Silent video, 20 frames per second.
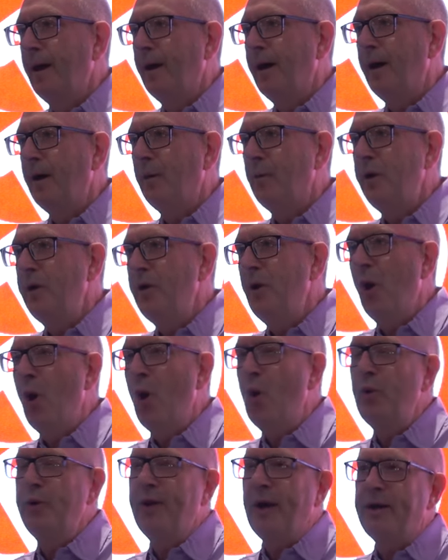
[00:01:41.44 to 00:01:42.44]
Uh, we
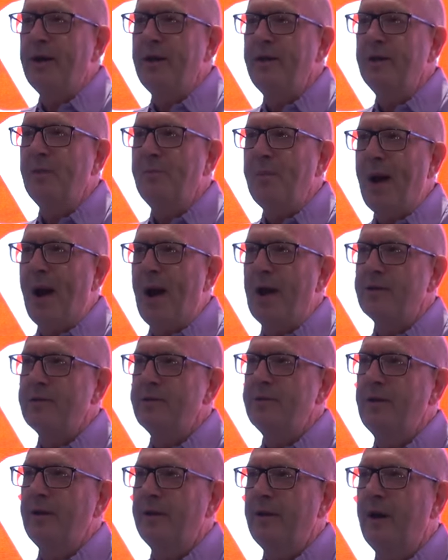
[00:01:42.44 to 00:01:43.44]
know that in the
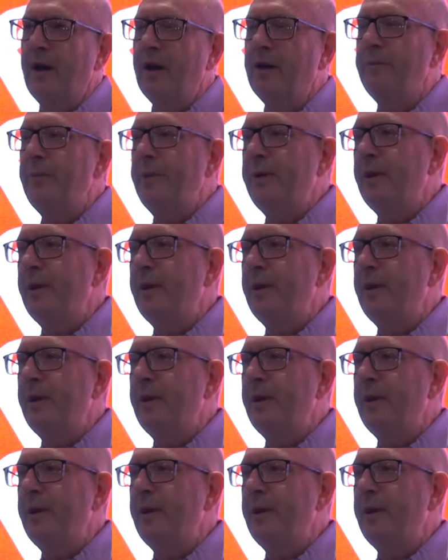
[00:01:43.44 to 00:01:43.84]
past there have